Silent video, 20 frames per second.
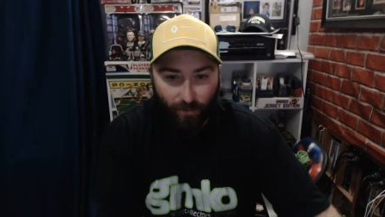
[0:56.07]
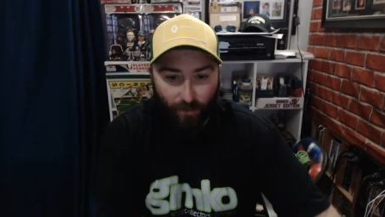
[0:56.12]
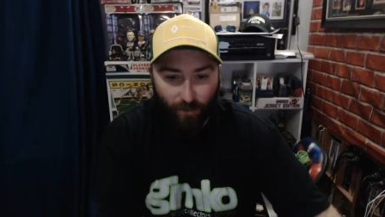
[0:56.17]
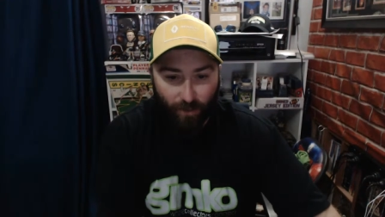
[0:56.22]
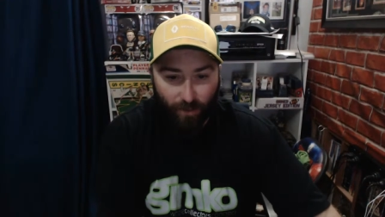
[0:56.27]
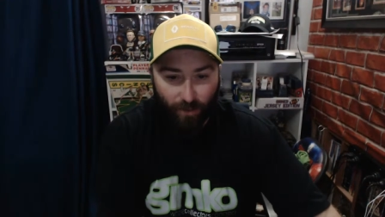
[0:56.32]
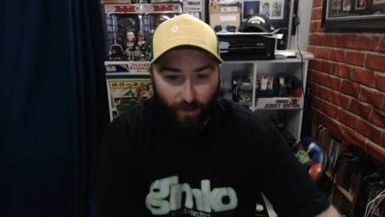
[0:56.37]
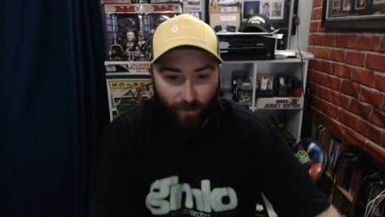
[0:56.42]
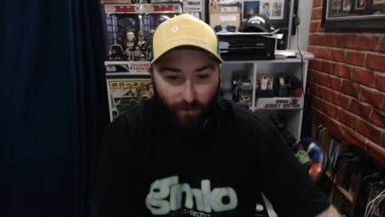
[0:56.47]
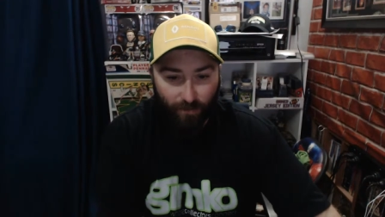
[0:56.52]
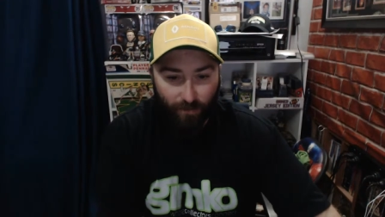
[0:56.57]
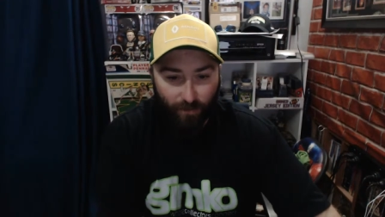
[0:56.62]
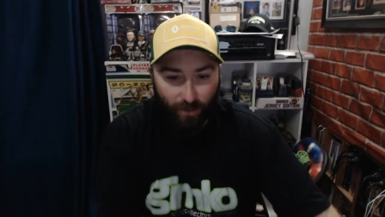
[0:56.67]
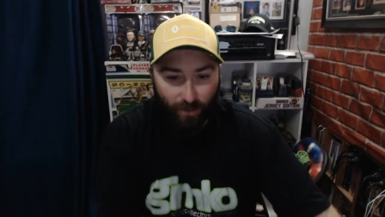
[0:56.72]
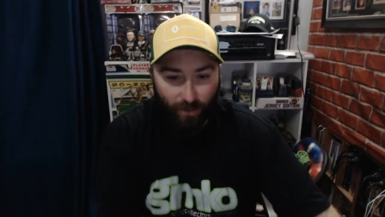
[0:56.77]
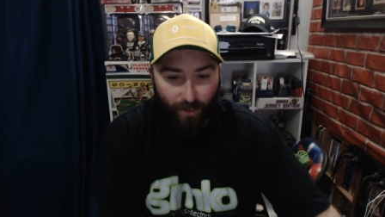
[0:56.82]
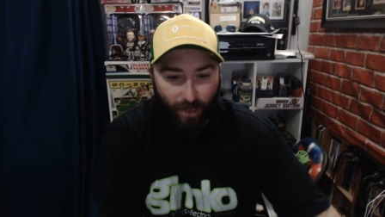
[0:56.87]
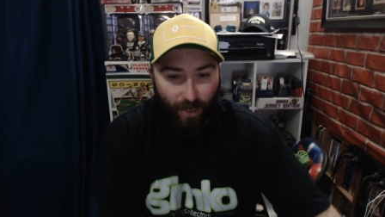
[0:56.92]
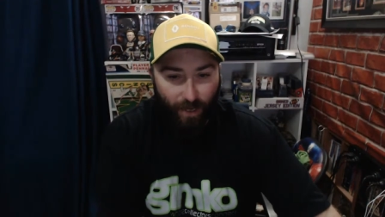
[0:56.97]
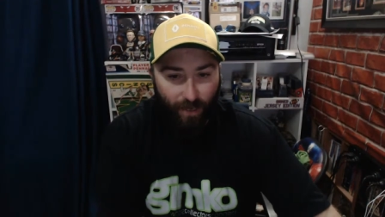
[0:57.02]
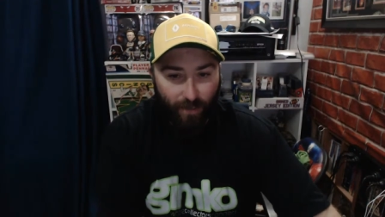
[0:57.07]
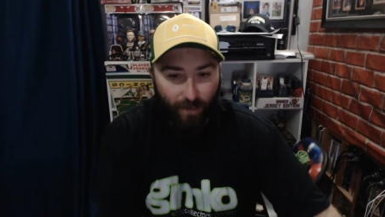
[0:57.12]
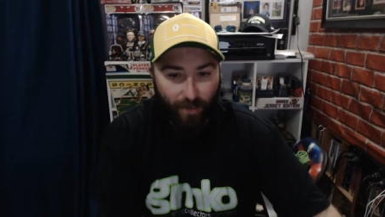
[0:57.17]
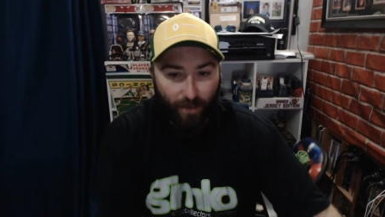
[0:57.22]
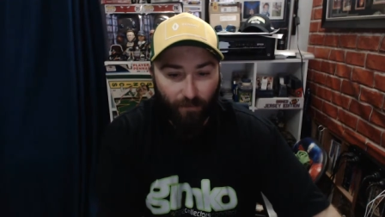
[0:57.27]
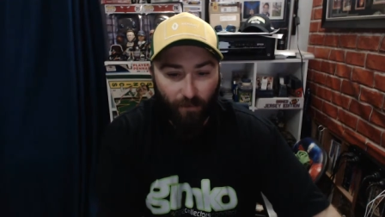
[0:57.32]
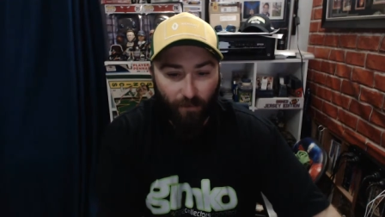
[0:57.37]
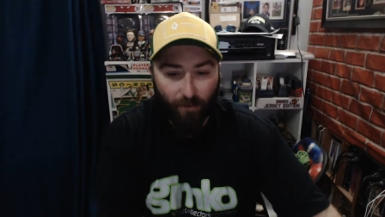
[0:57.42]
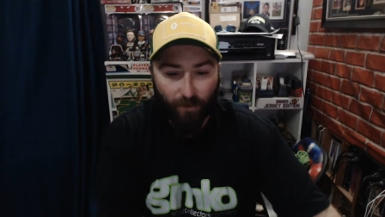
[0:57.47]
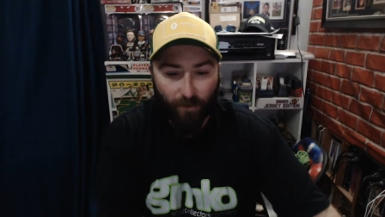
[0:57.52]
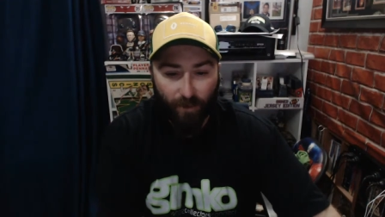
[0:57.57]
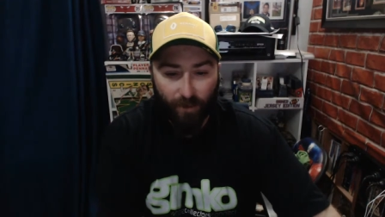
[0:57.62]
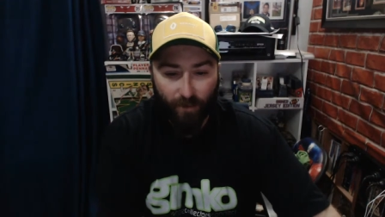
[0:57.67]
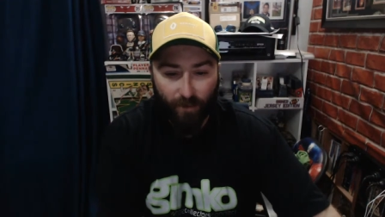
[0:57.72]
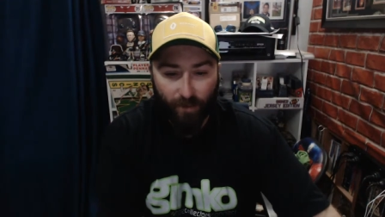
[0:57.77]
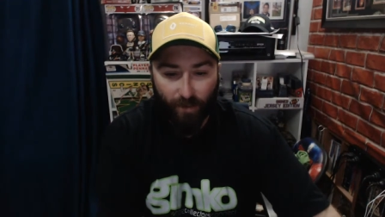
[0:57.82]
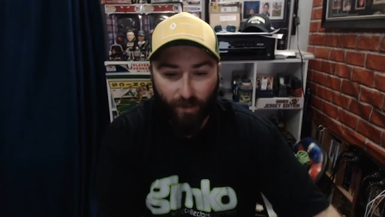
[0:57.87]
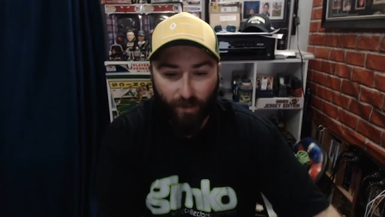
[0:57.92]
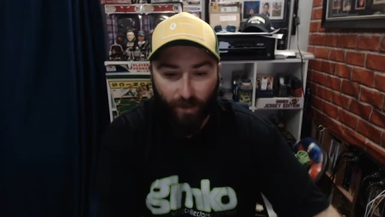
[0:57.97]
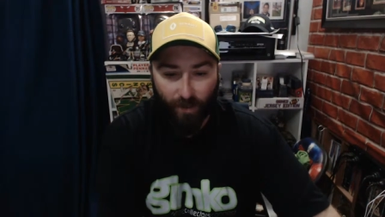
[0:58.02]
Well, I tagged
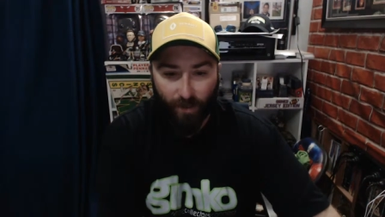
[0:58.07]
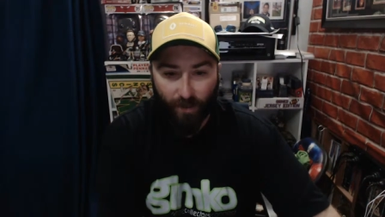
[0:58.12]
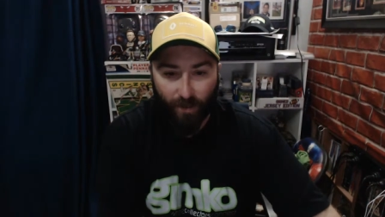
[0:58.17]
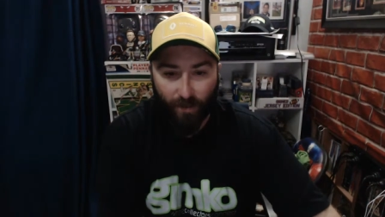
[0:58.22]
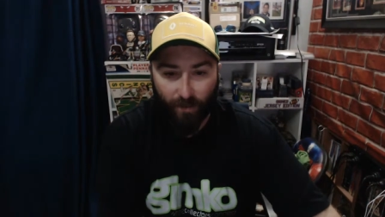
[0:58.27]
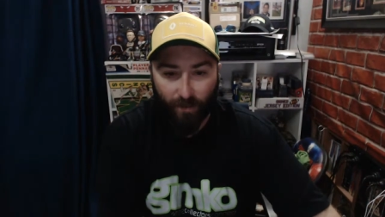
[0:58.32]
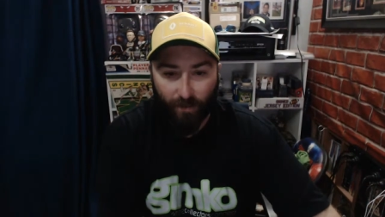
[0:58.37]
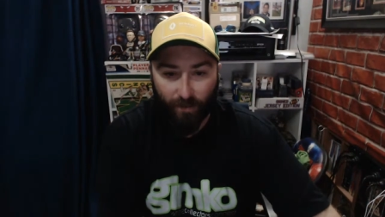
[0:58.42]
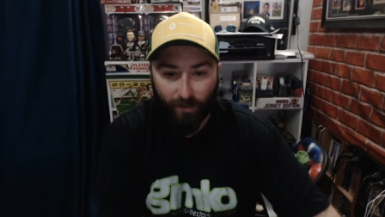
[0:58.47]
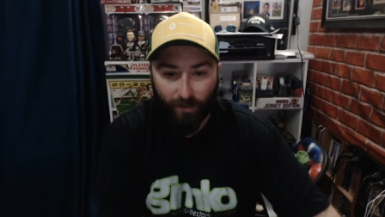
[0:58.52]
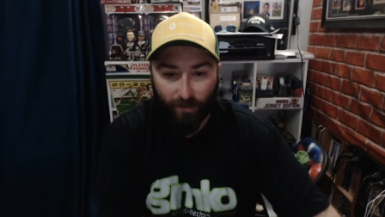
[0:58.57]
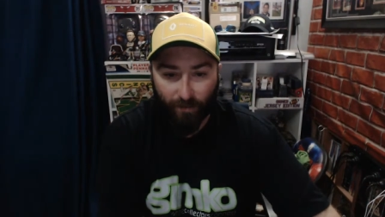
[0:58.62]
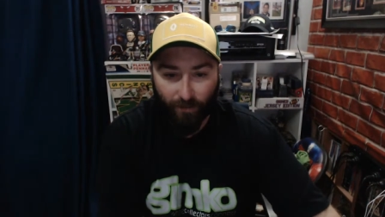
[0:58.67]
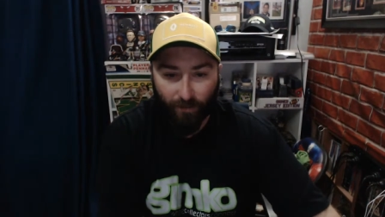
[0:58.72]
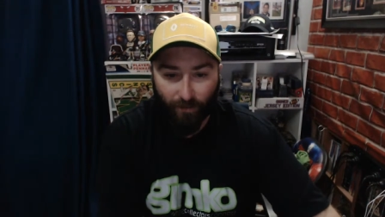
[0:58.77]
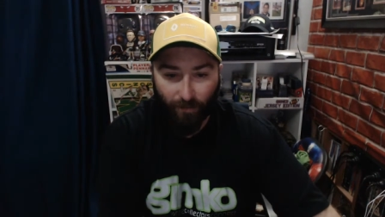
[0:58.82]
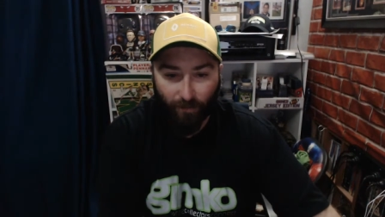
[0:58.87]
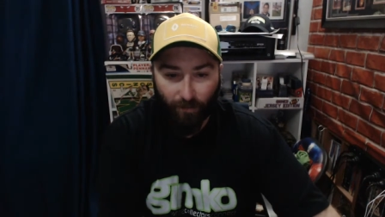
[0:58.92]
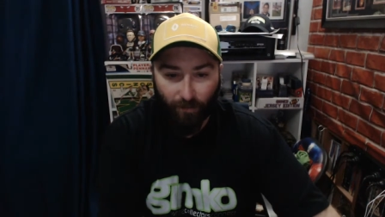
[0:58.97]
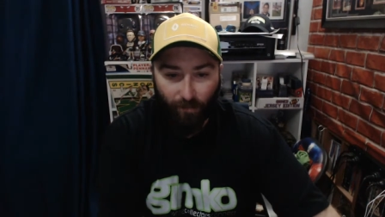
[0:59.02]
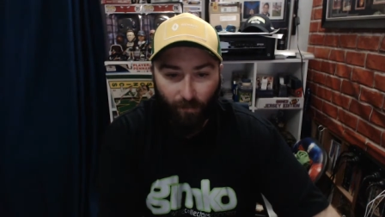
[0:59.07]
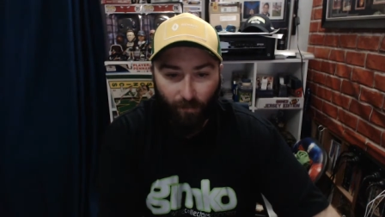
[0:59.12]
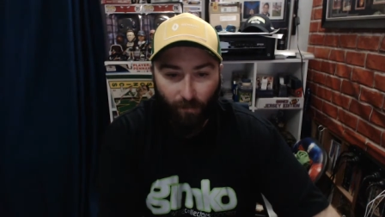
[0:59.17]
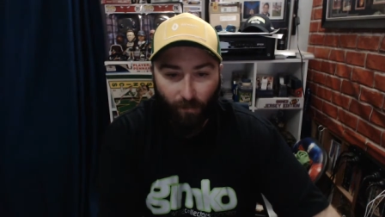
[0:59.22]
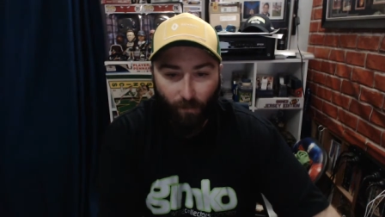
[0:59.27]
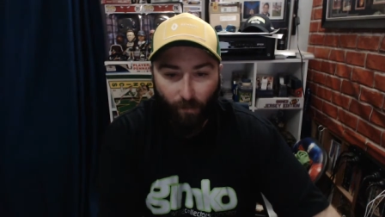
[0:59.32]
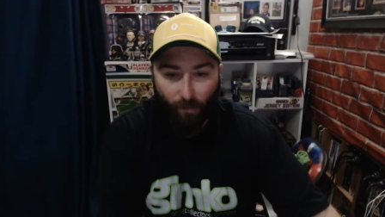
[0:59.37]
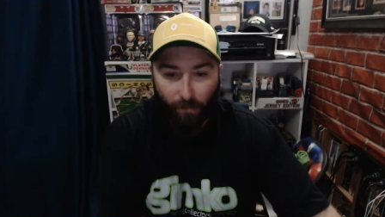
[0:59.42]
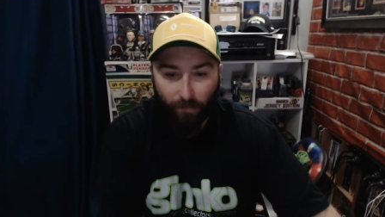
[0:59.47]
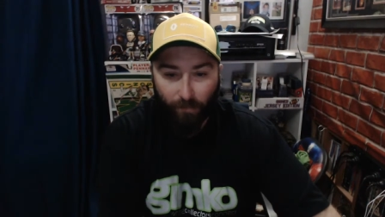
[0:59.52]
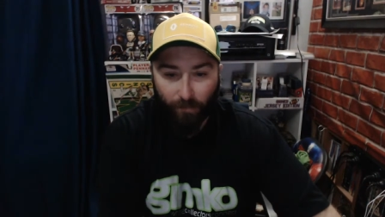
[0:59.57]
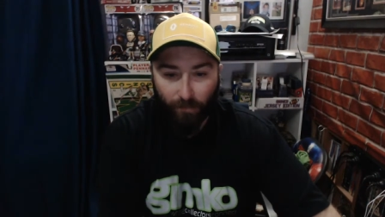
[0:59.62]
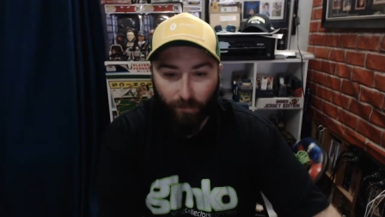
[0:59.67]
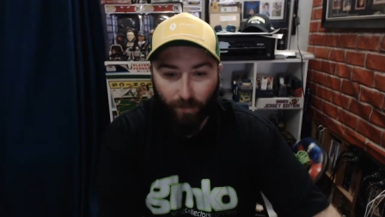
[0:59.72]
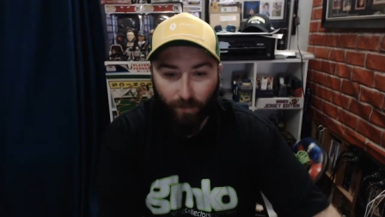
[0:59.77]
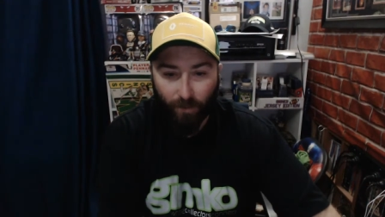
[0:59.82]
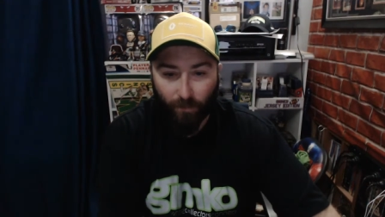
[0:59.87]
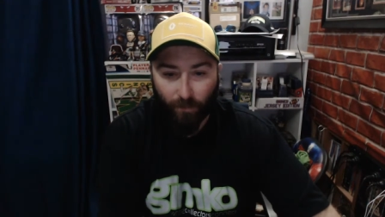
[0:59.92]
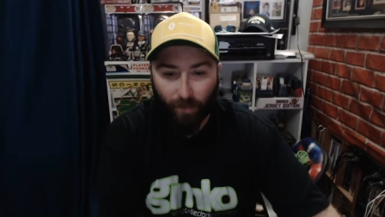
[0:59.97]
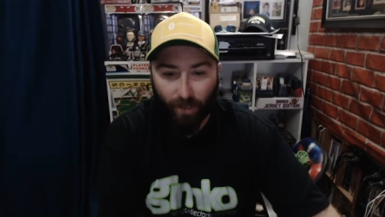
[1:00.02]
everyone, so
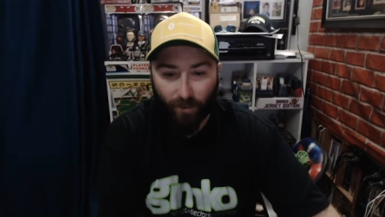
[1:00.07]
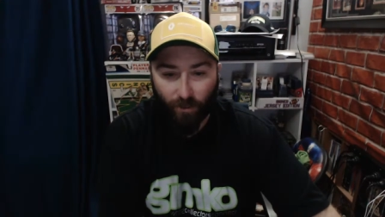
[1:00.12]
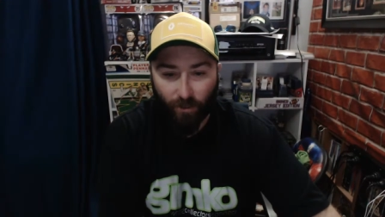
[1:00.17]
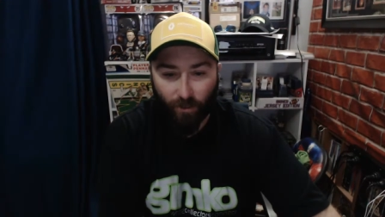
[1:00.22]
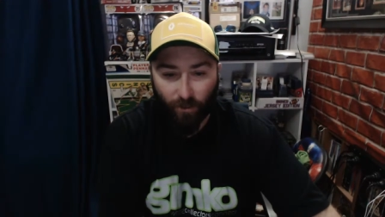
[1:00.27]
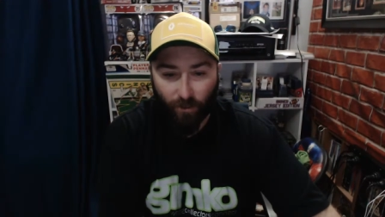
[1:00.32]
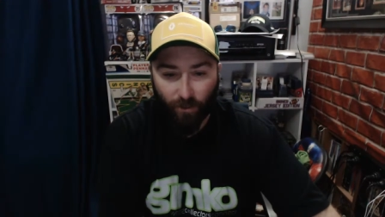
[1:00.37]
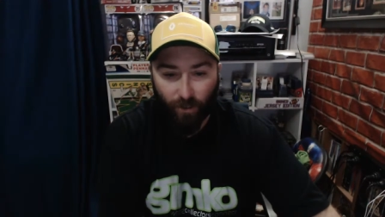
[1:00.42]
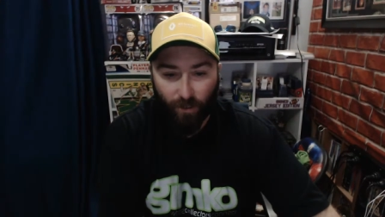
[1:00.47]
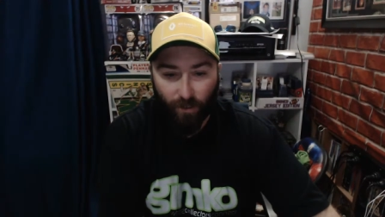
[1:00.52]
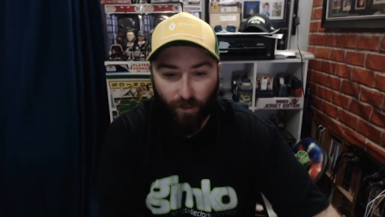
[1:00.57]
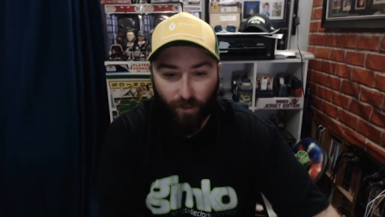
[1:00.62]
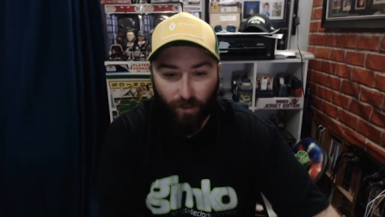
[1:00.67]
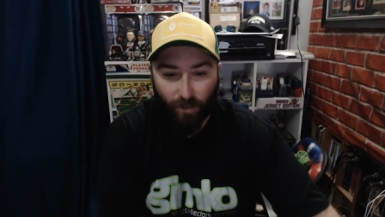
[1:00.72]
to make sure you